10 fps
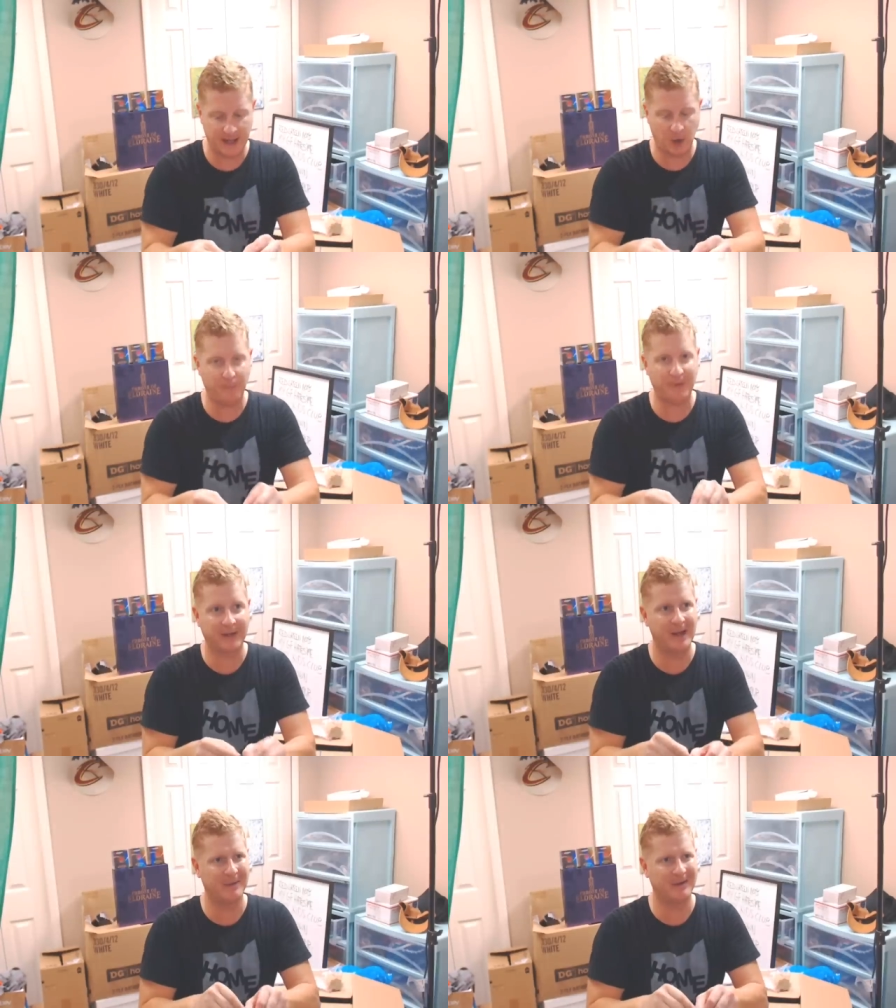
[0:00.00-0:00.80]
hope the
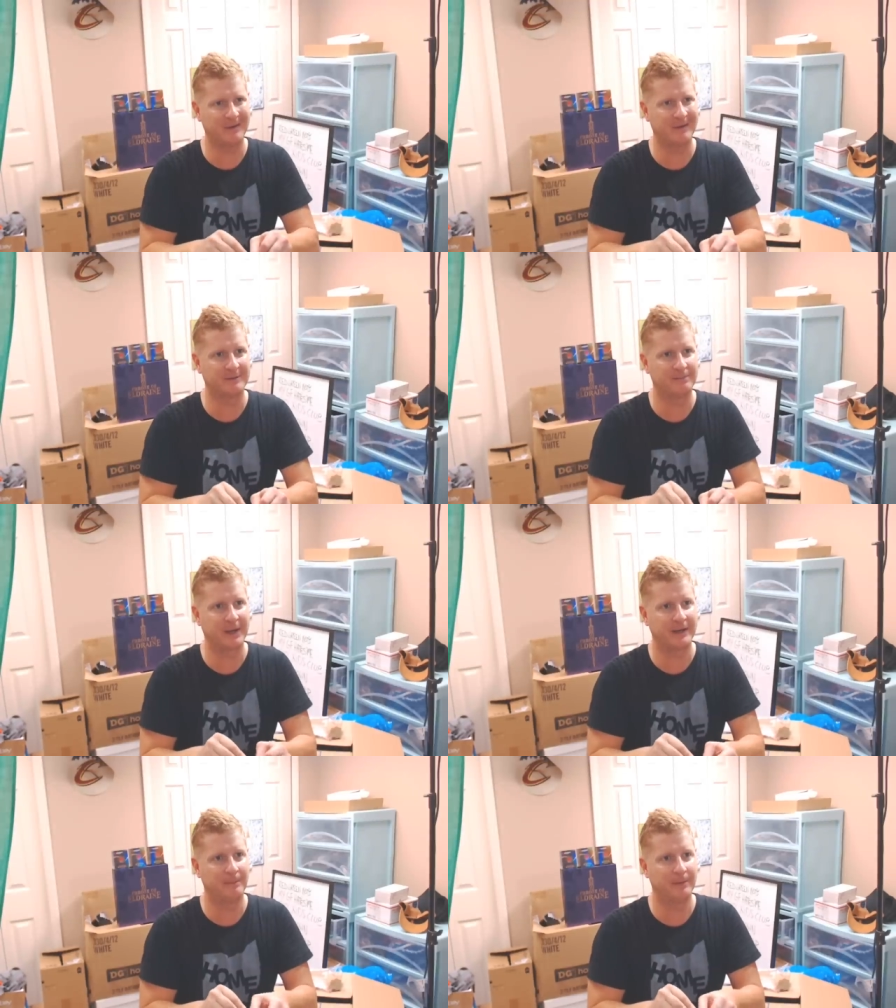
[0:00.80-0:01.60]
camera is
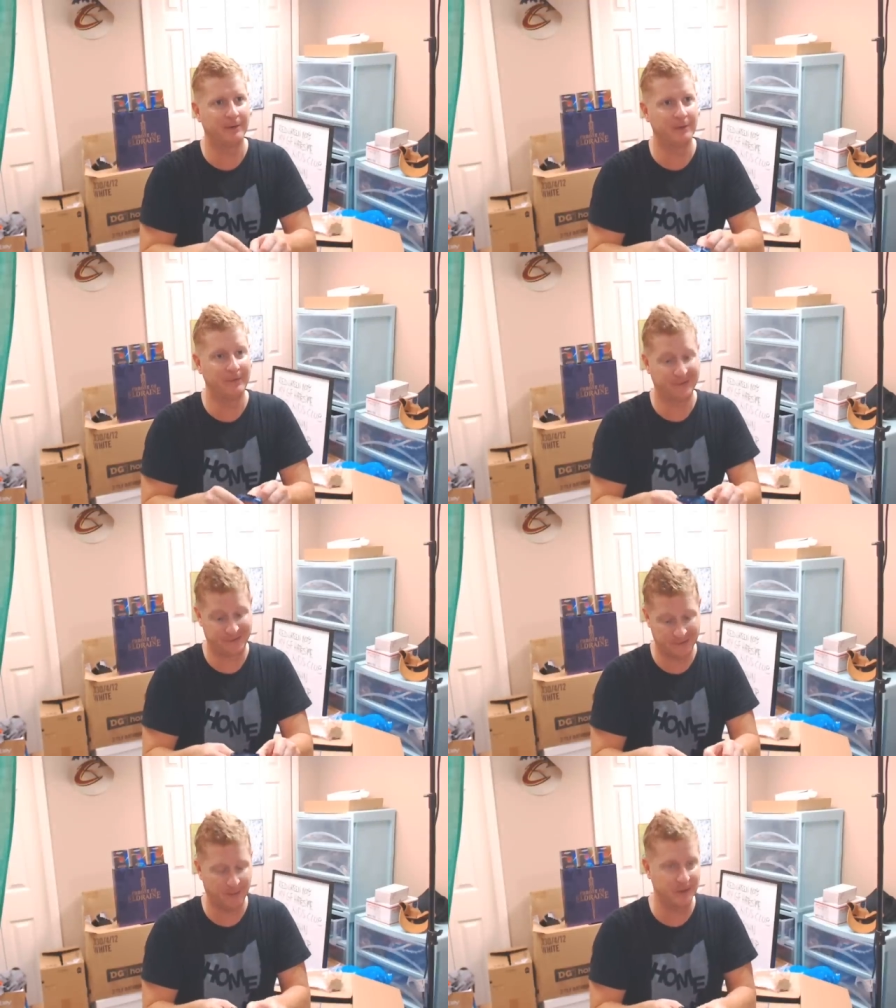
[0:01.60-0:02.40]
picking up or doing this
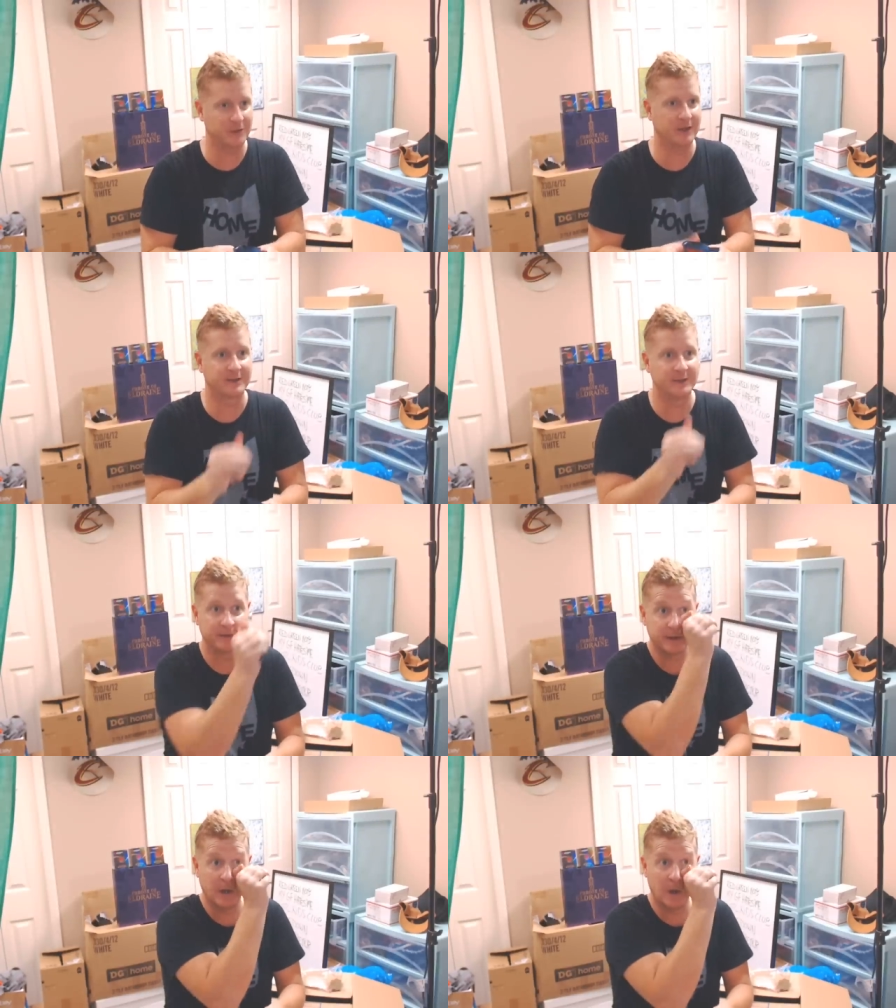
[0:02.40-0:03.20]
somewhat
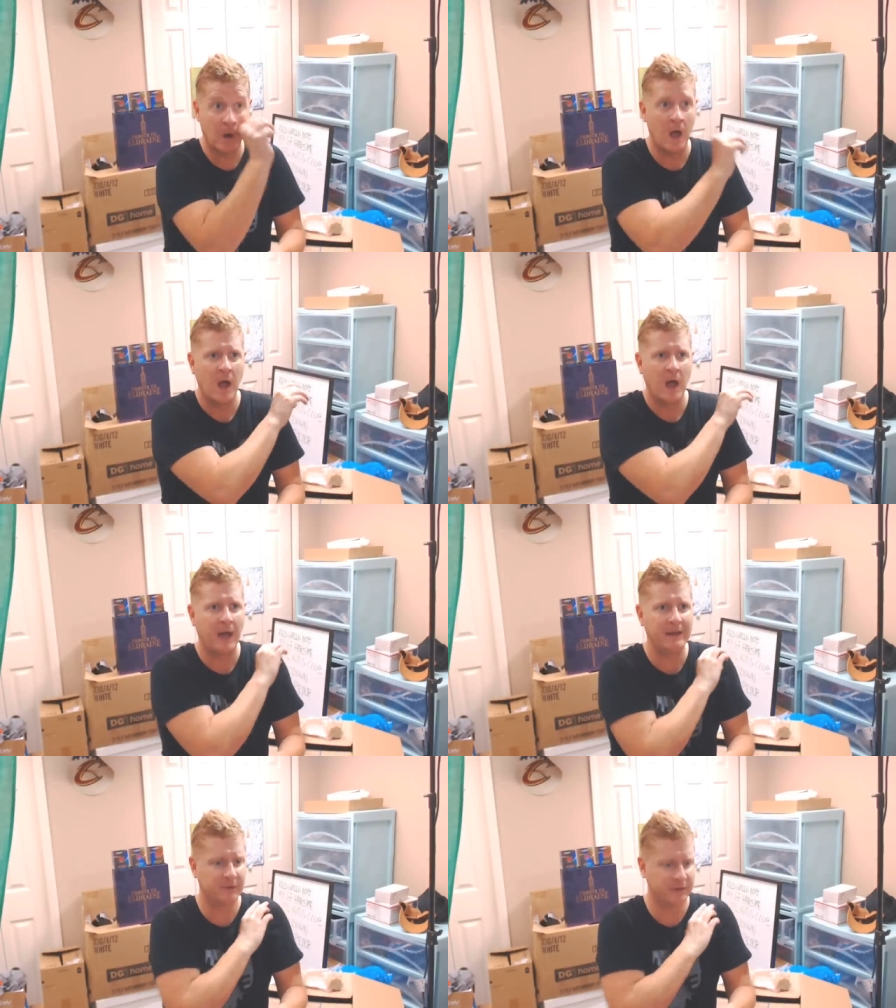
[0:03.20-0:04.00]
justice, you know. I
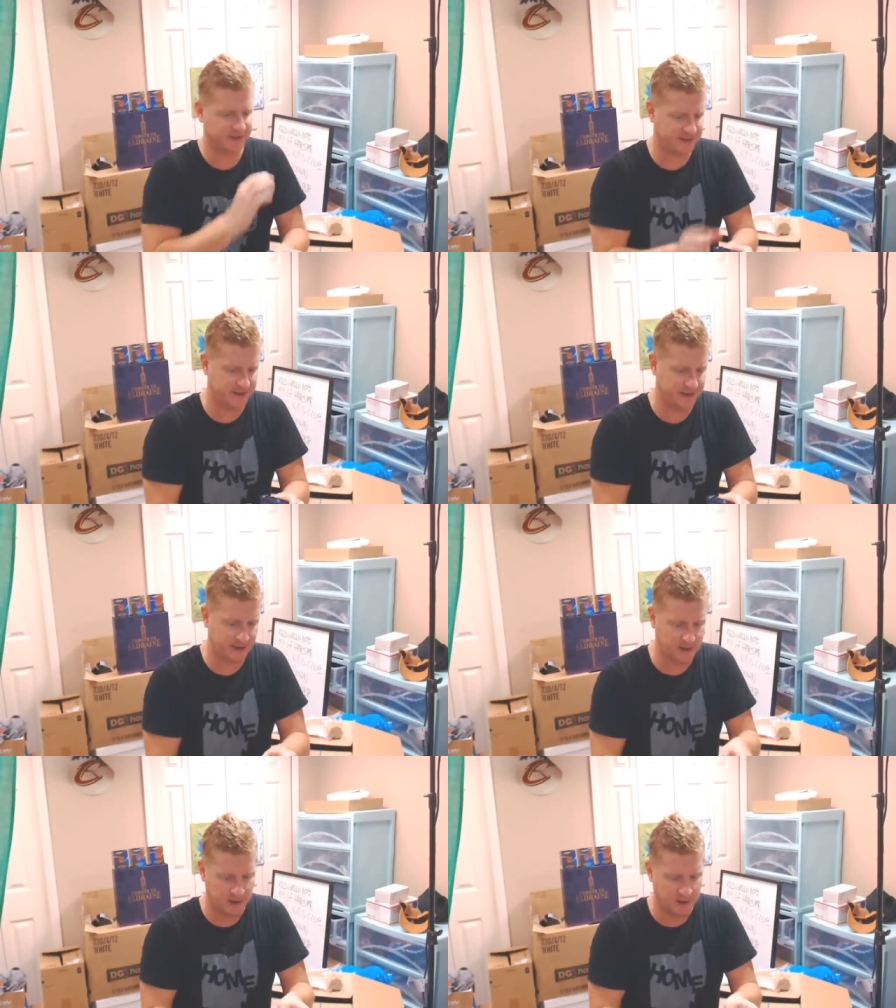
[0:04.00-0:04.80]
hate for just a
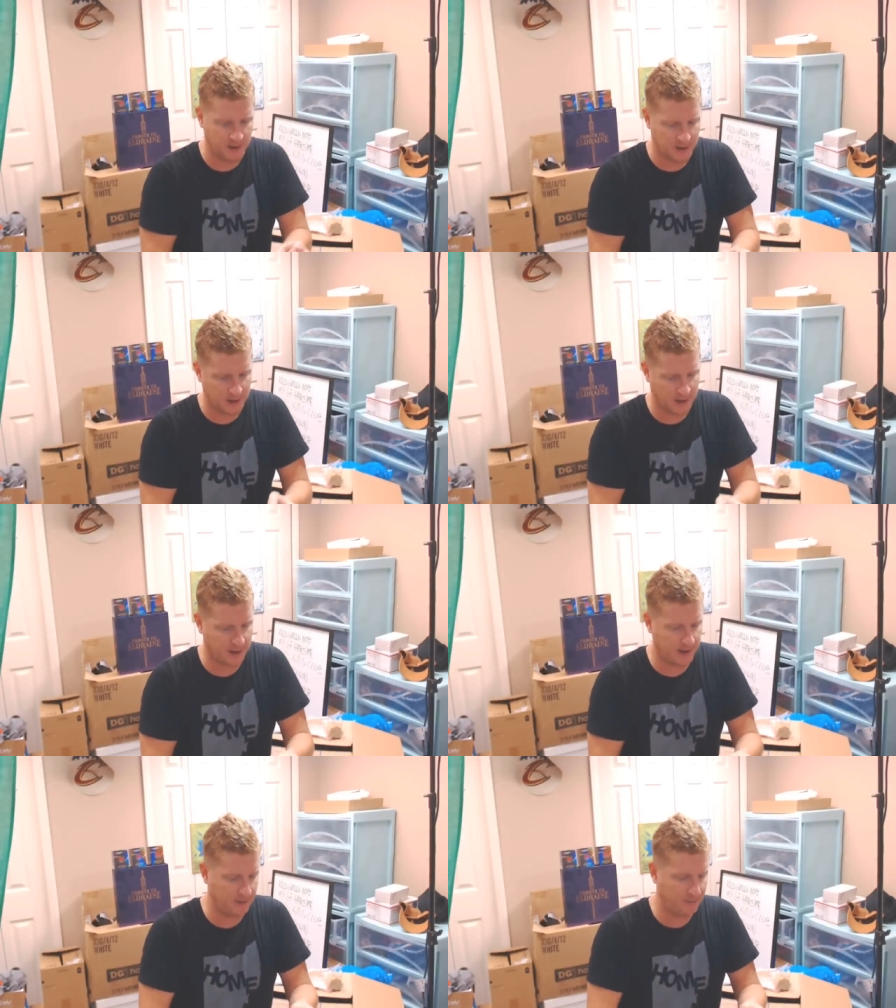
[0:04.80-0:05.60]
stink. All
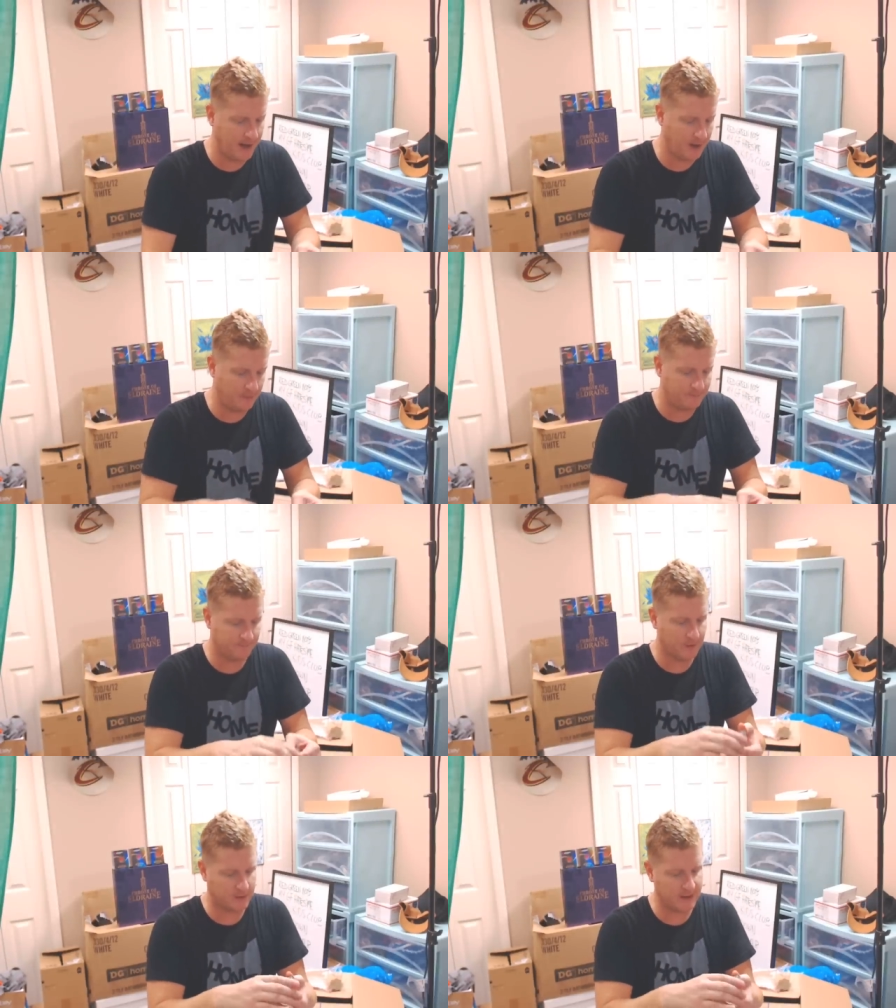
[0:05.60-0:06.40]
right, wow.
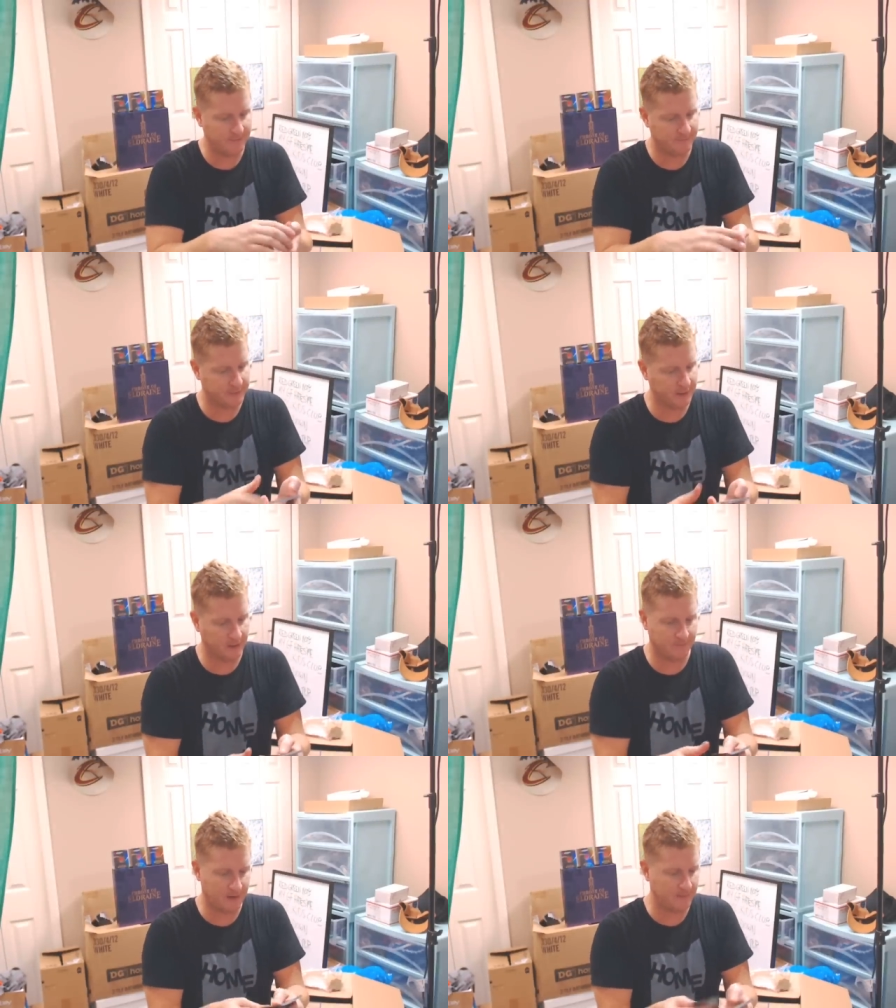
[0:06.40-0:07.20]
Okay,
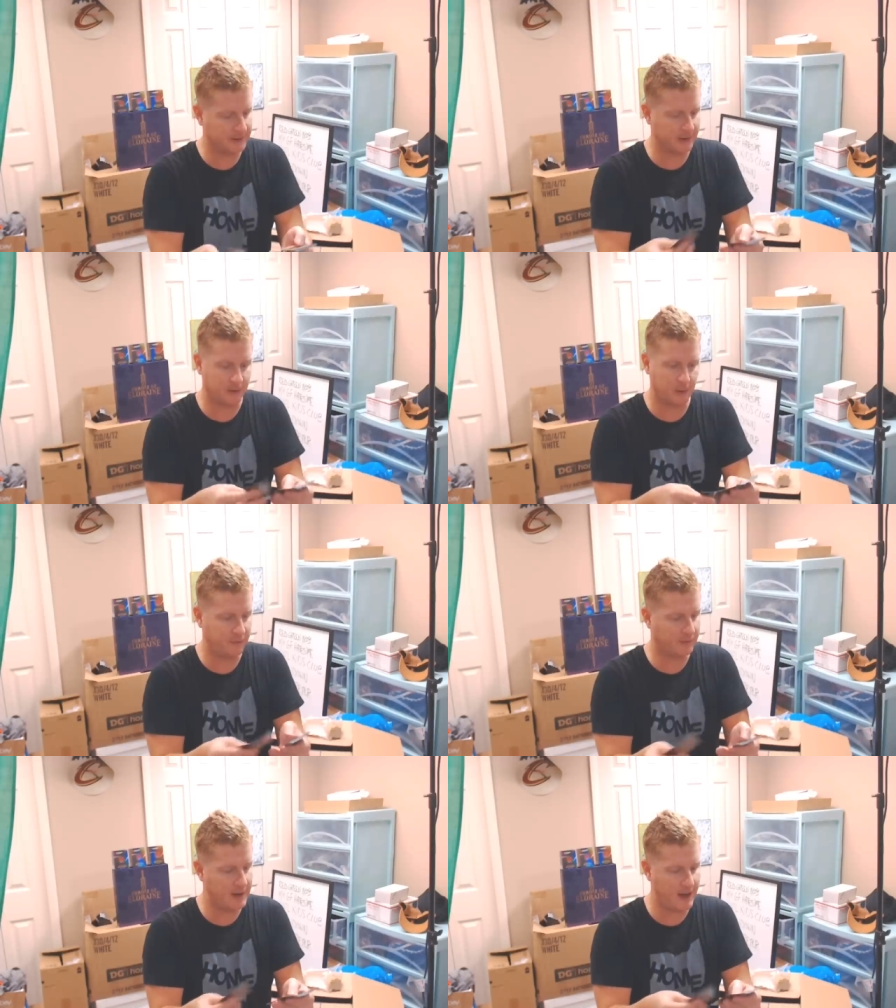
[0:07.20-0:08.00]
so I'm just going to go through
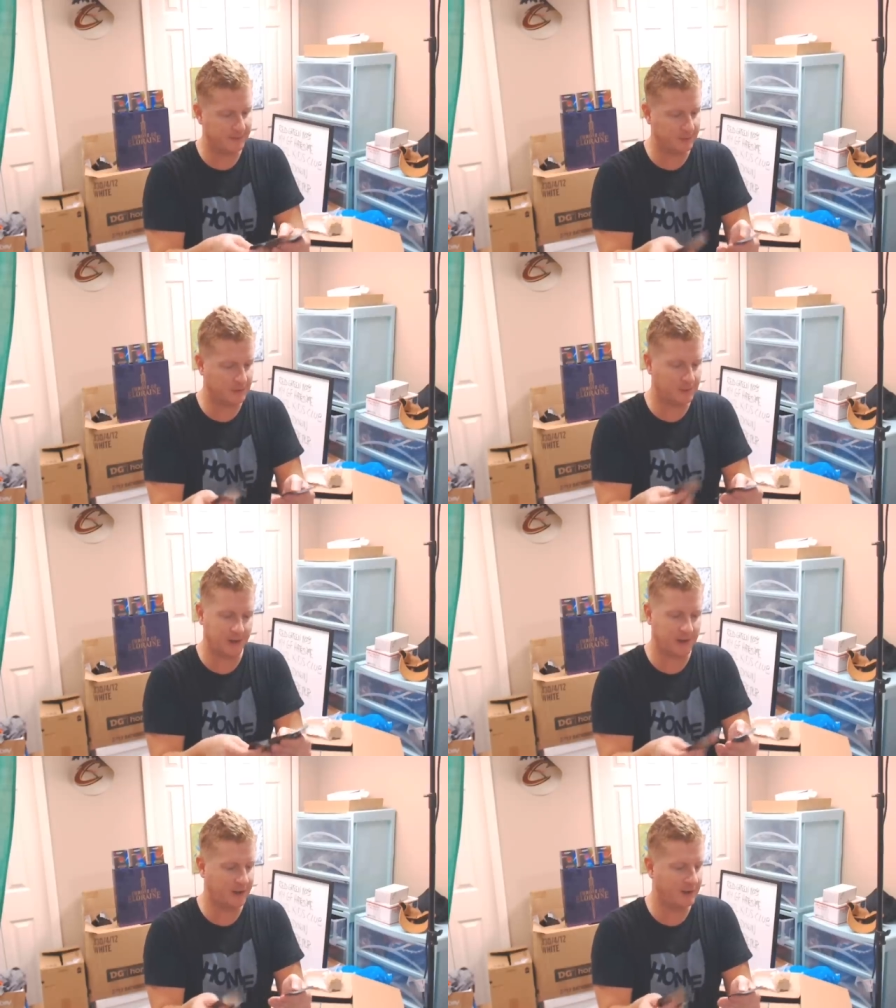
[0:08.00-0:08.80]
the comments real quick.